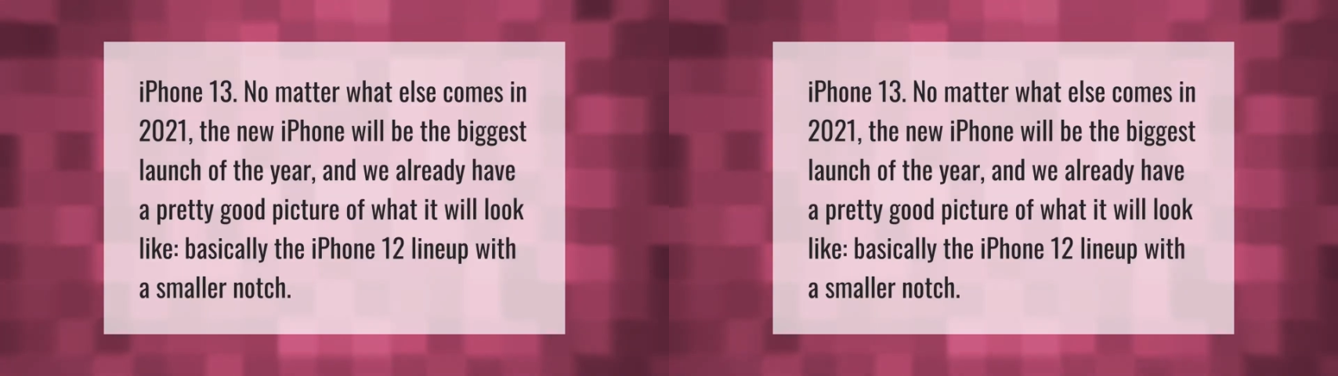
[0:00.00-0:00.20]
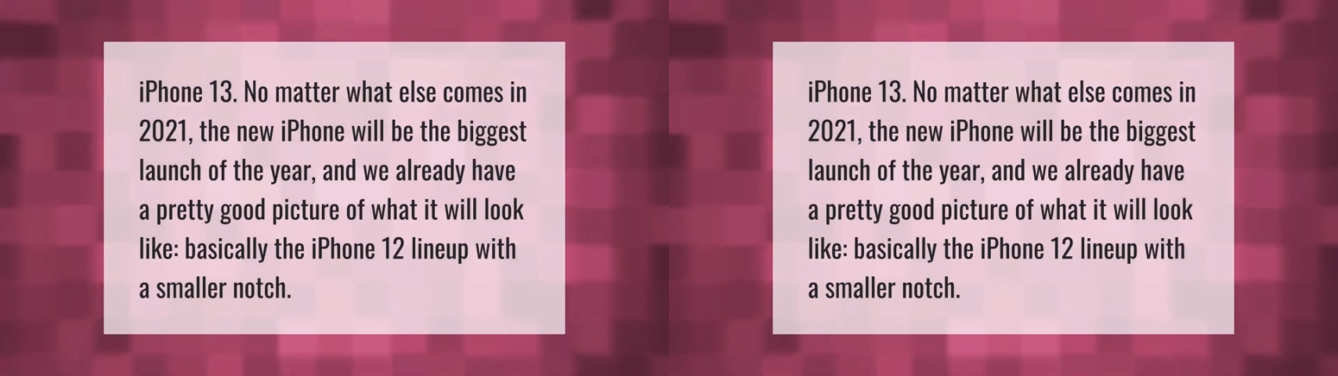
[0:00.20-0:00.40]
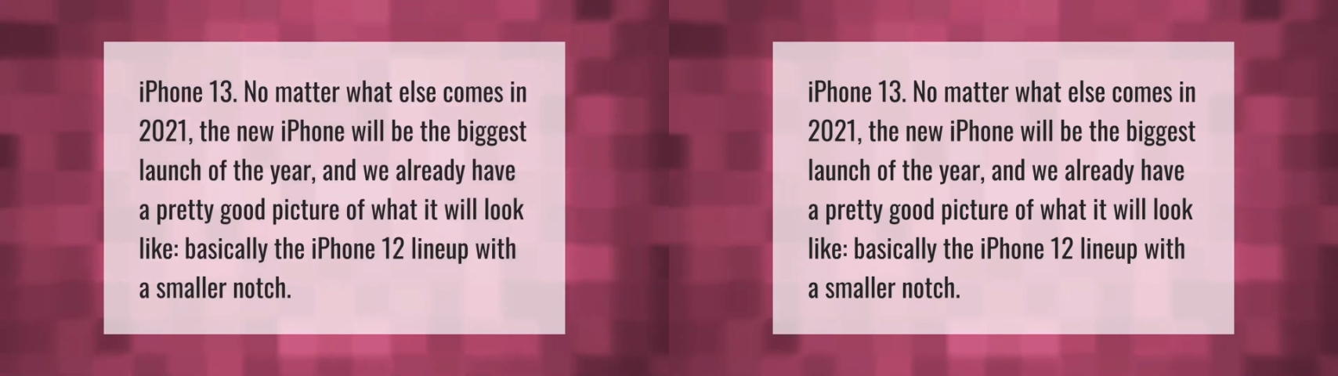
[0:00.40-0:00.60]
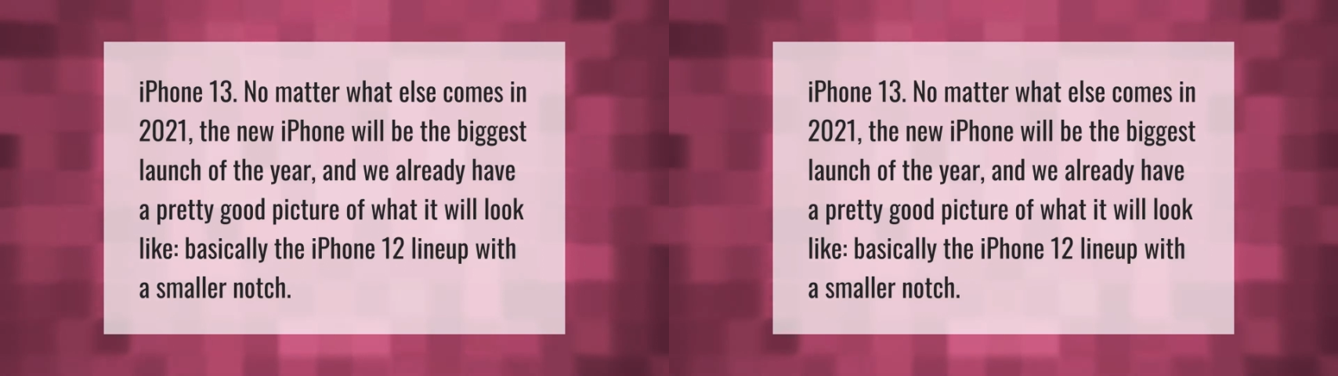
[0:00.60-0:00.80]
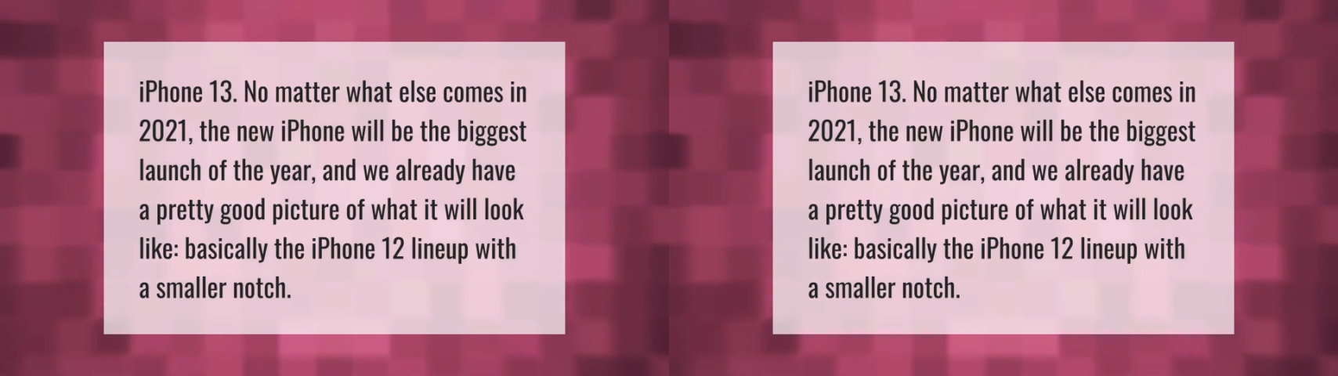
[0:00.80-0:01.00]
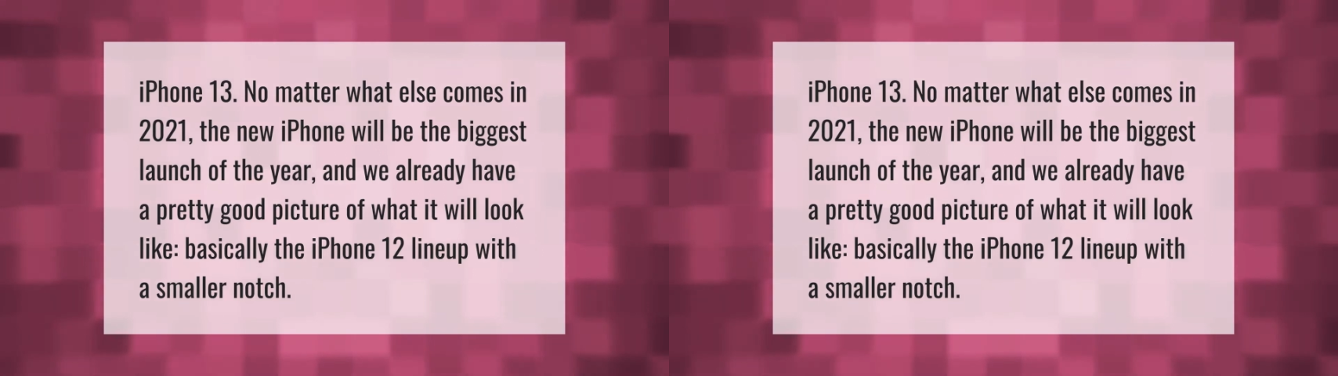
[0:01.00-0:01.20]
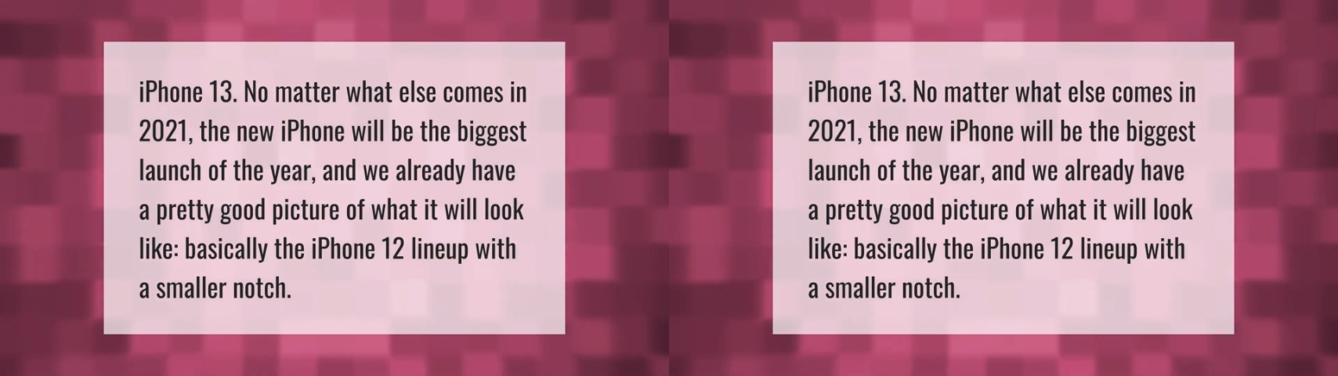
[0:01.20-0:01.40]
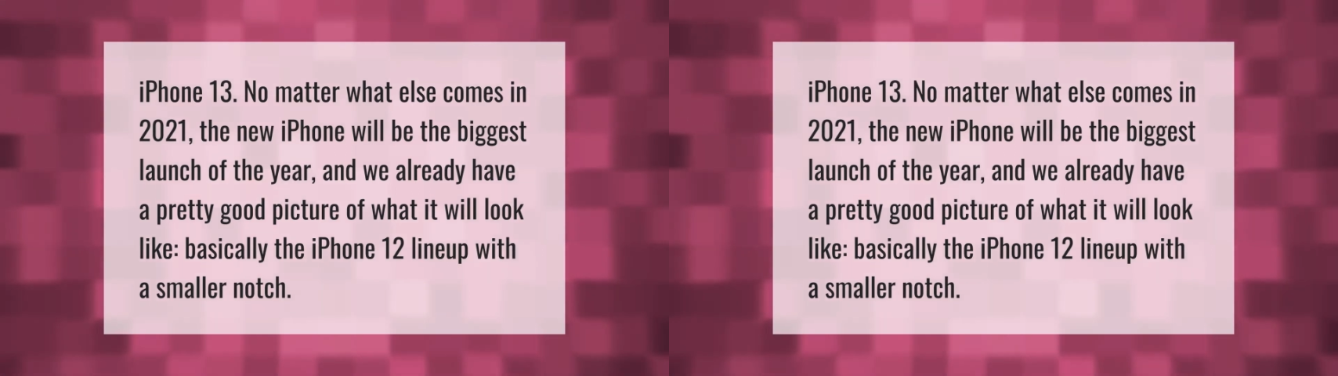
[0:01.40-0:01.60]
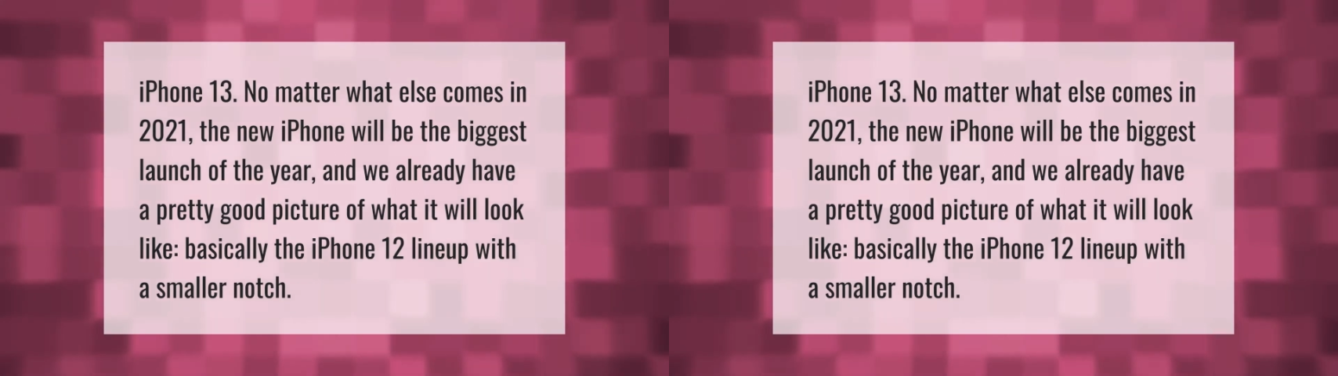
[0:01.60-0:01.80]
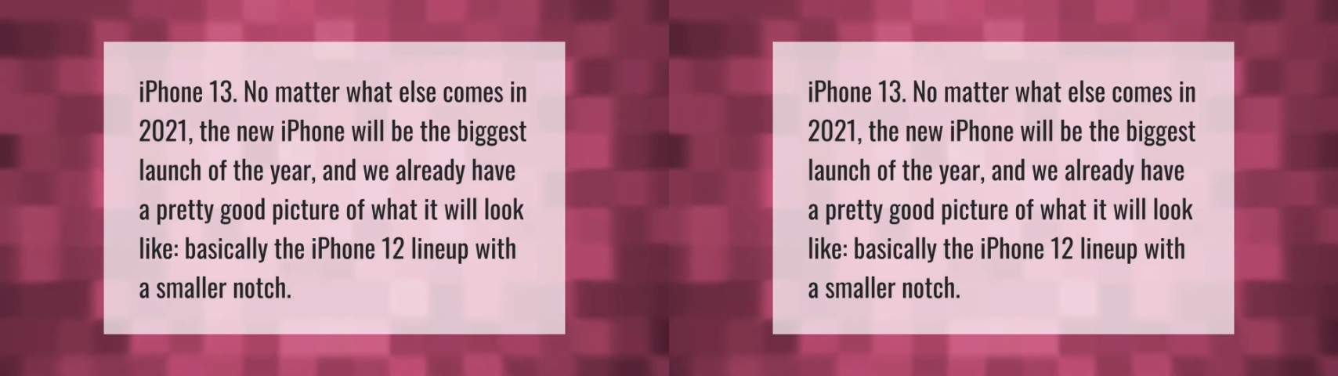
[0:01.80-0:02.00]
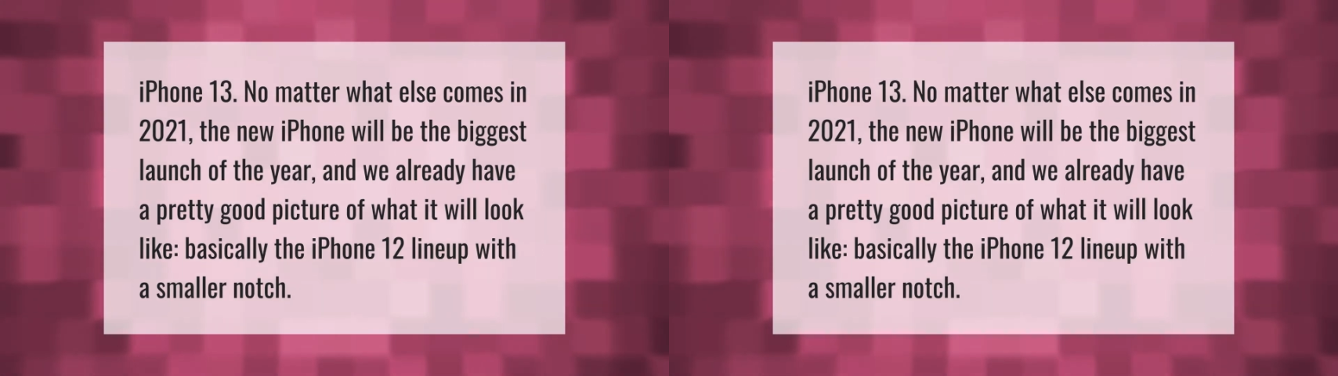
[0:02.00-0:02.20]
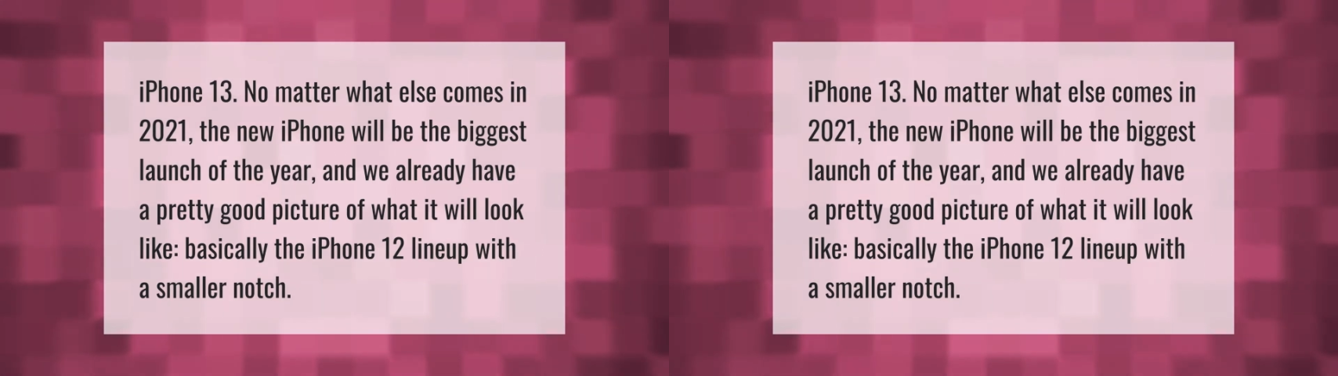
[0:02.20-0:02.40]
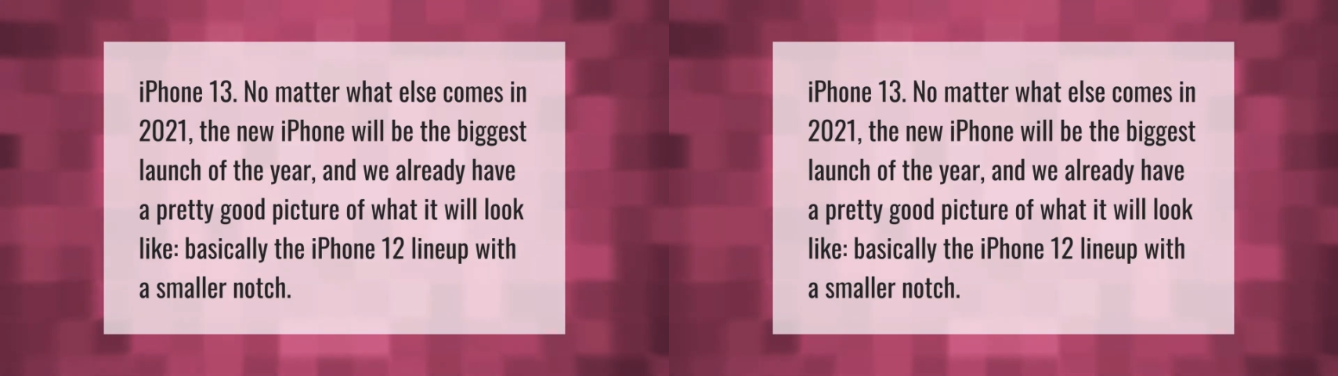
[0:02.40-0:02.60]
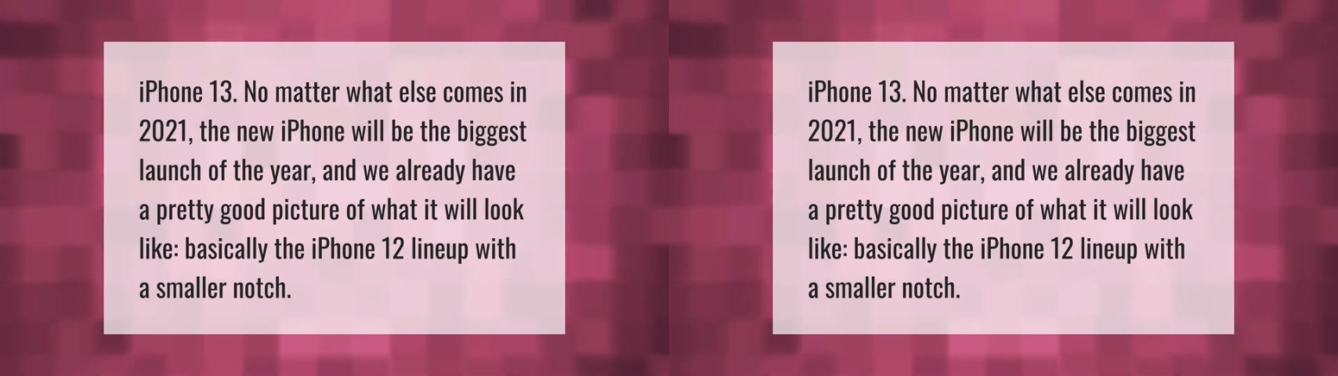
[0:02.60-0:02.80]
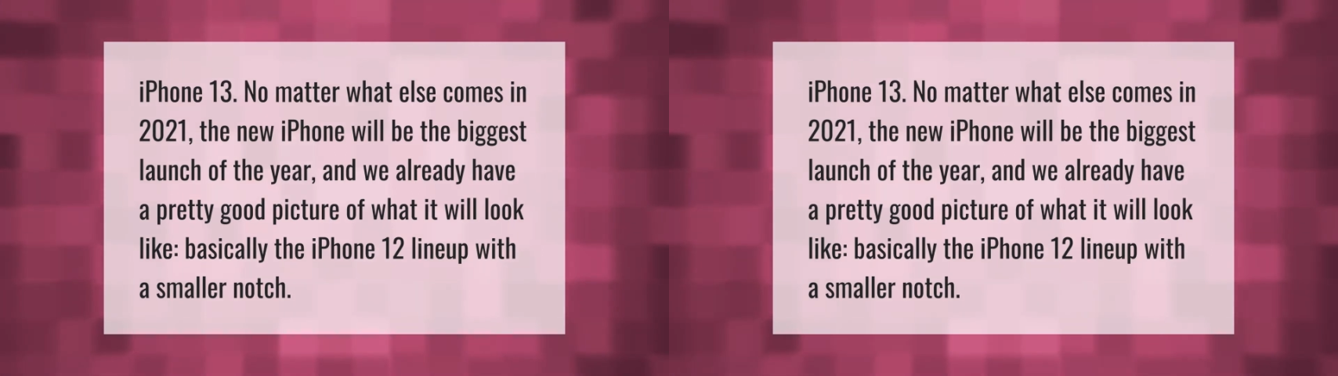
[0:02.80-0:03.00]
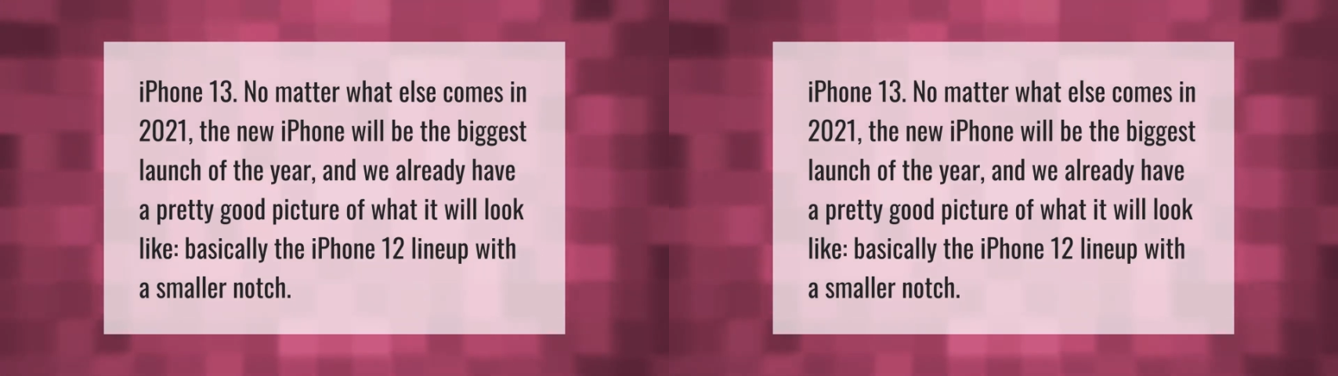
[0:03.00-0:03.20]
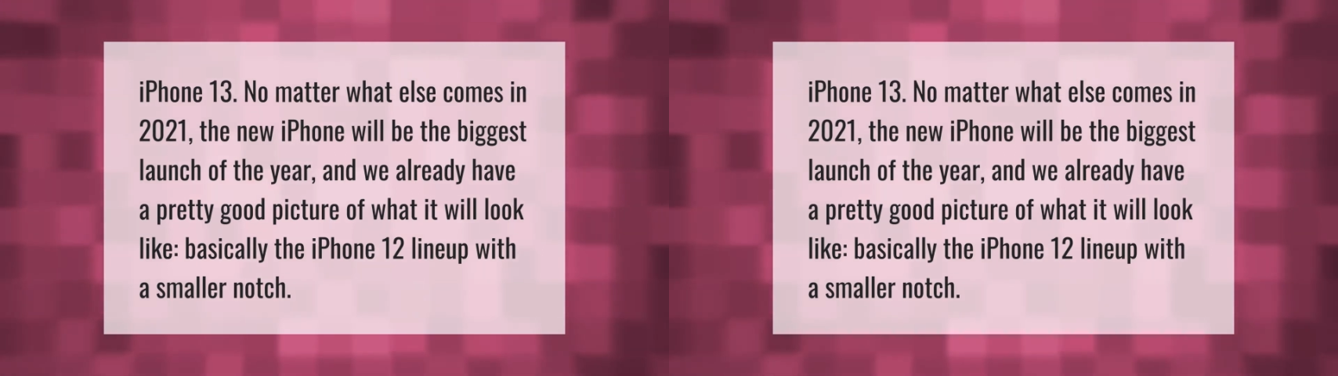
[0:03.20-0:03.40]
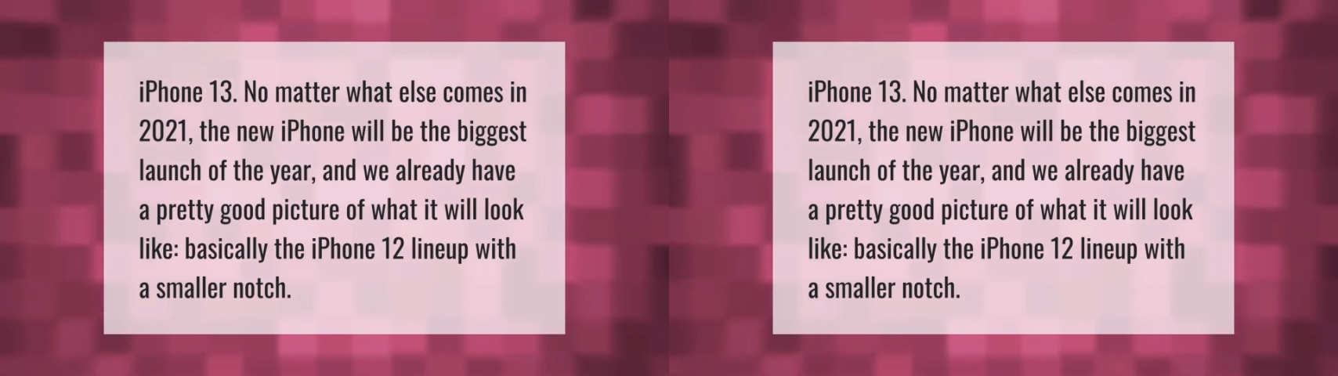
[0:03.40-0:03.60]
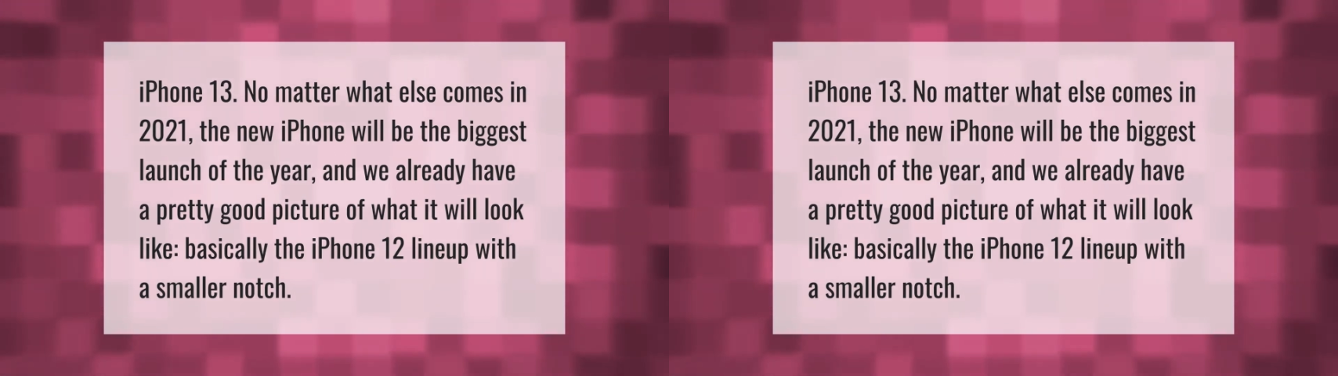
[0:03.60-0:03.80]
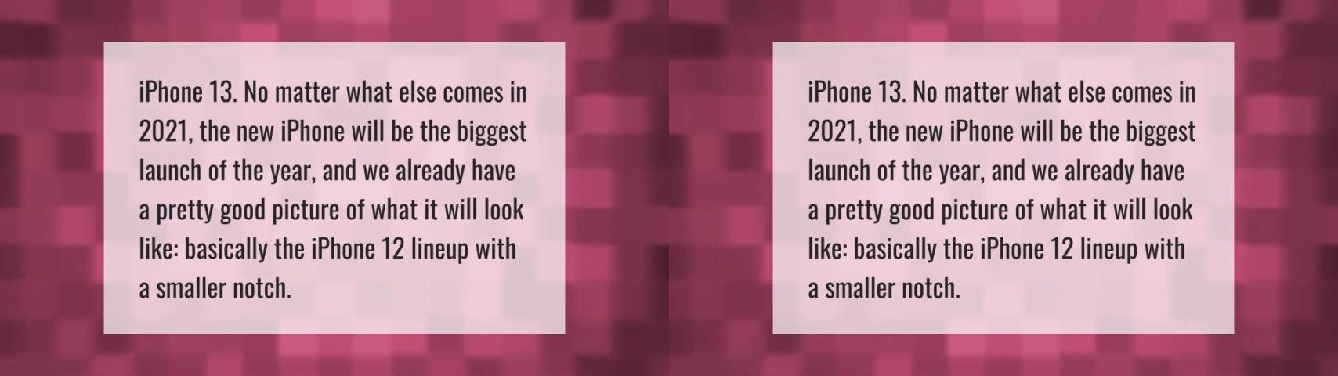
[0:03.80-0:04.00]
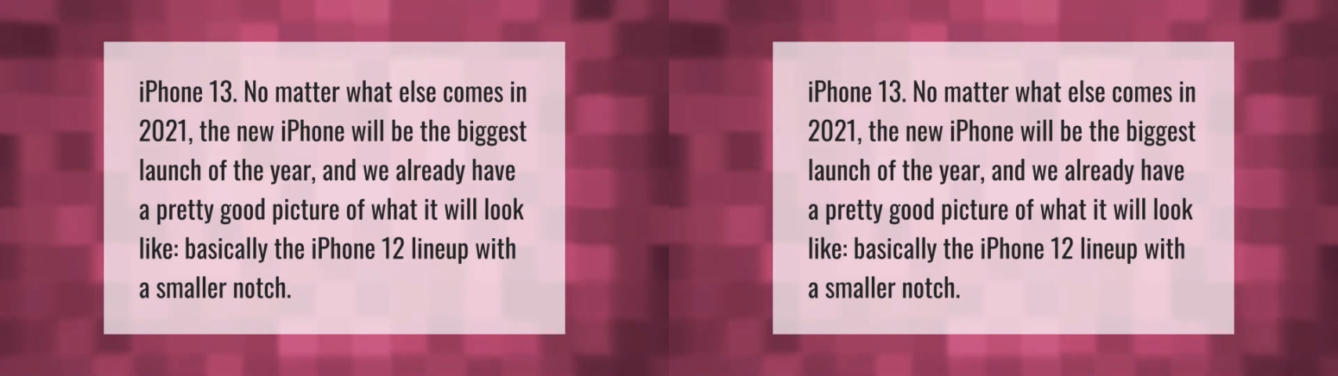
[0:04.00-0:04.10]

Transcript: (no speaker visible)